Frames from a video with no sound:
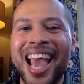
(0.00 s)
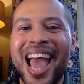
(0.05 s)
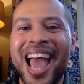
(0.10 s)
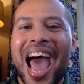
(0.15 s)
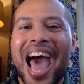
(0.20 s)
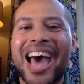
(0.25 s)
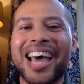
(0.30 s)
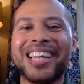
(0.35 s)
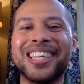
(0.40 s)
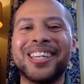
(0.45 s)

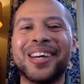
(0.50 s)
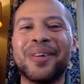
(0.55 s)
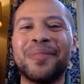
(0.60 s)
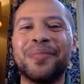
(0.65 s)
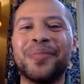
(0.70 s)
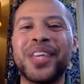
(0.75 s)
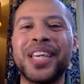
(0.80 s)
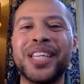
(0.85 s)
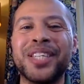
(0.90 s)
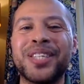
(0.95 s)
And
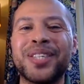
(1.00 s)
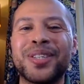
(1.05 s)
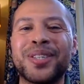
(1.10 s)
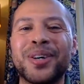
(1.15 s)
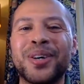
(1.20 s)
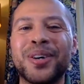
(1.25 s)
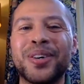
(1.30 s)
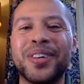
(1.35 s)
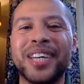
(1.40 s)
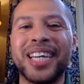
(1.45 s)
his
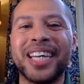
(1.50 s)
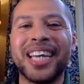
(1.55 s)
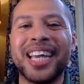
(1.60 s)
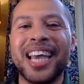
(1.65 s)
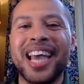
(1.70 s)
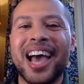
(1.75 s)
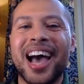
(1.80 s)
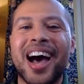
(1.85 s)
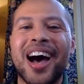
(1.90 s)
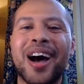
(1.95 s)
story,
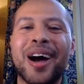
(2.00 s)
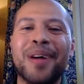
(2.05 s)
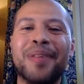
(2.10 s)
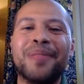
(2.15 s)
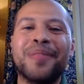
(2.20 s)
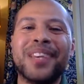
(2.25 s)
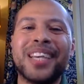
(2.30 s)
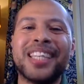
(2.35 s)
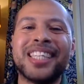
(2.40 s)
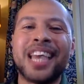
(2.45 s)

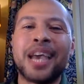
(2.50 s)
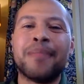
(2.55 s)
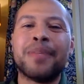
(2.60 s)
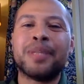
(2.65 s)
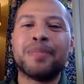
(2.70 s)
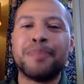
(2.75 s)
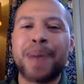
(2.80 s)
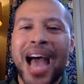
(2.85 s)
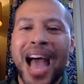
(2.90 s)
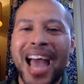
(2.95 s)
his name is
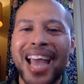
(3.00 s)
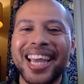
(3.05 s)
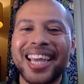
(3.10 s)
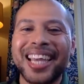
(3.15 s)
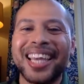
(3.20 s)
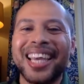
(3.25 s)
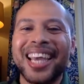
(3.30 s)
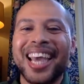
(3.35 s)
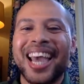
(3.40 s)
Mac,